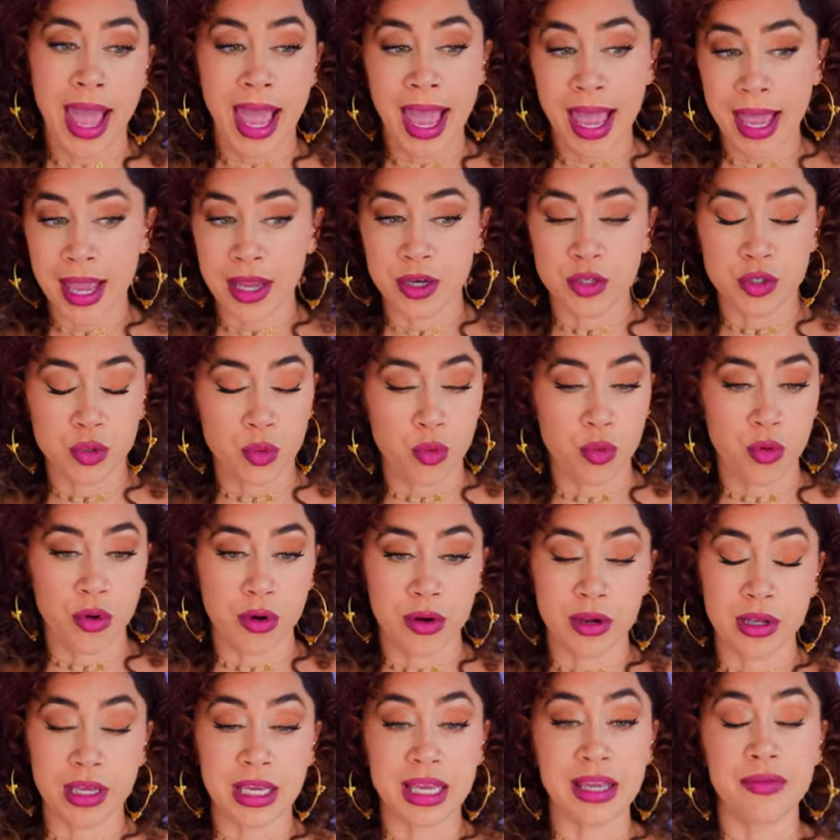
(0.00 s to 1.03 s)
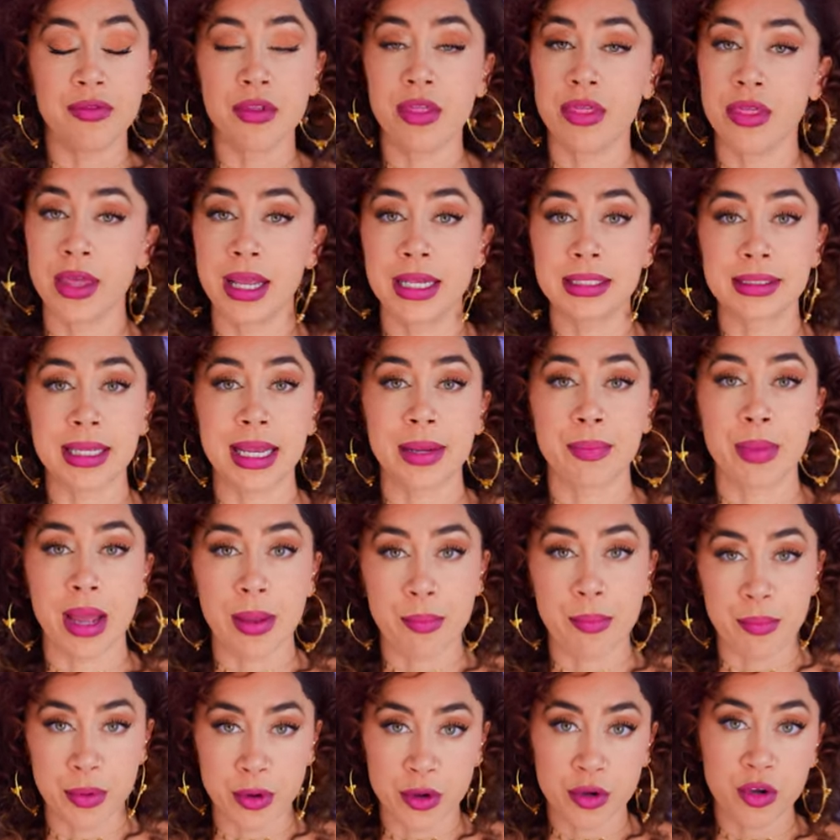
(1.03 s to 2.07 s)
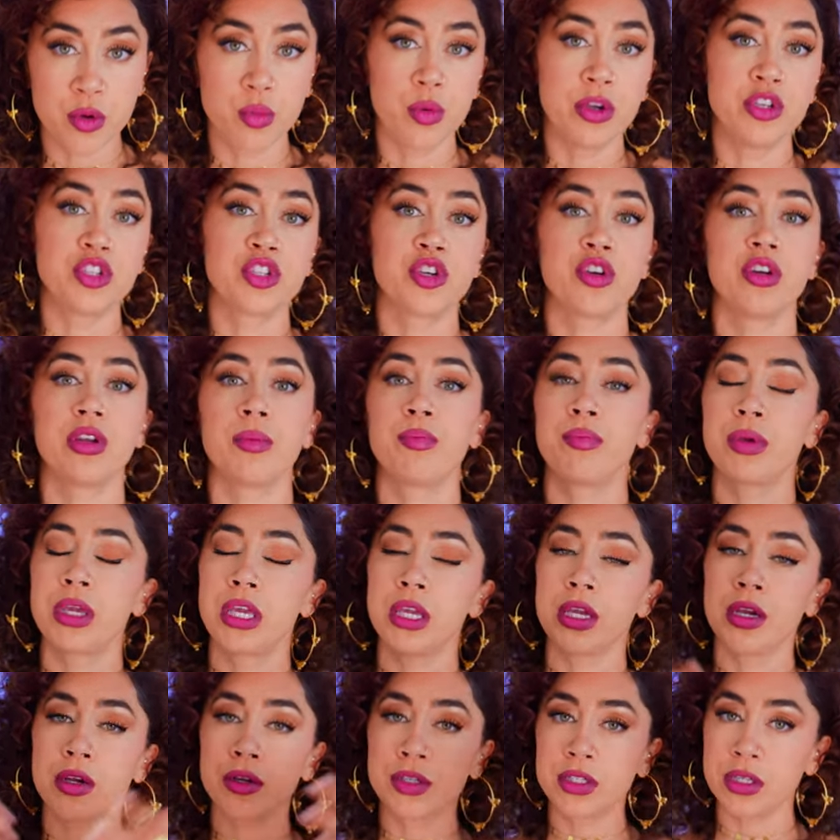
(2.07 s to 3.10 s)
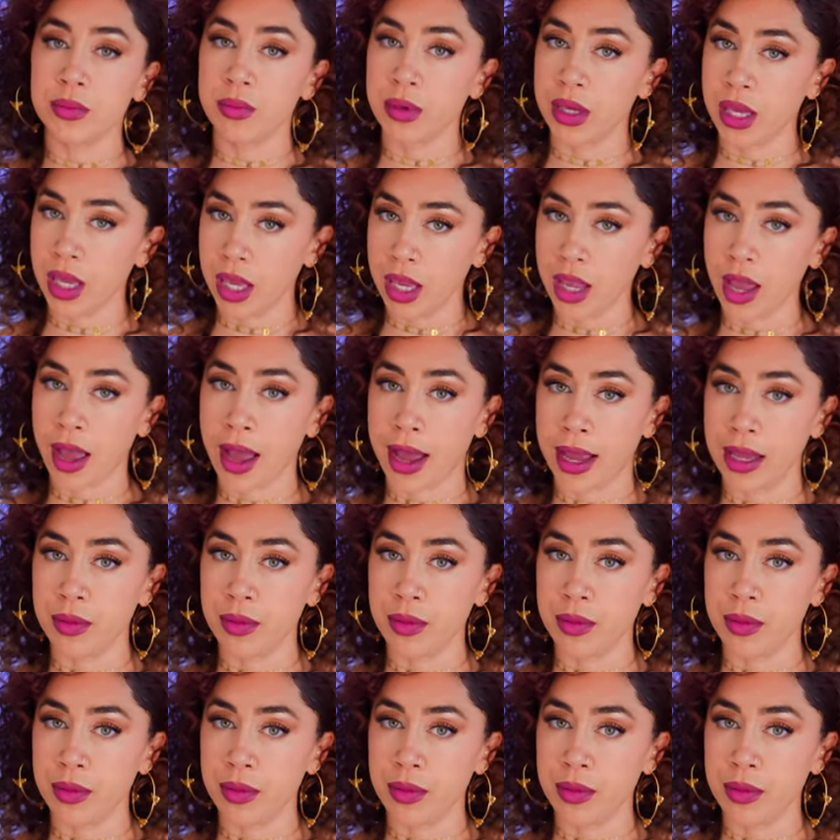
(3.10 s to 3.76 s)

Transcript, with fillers: and or even things like my book which could appear to be